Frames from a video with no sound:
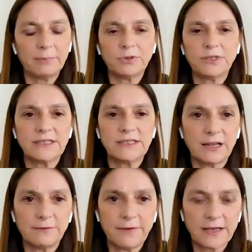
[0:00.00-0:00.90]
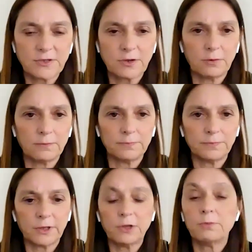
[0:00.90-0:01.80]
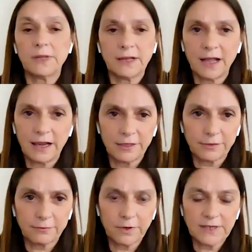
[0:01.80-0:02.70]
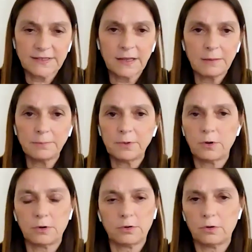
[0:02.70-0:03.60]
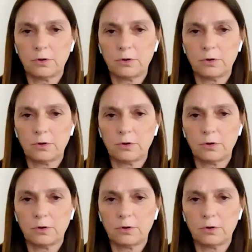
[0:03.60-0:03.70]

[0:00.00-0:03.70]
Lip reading: potential effects on human health, for example,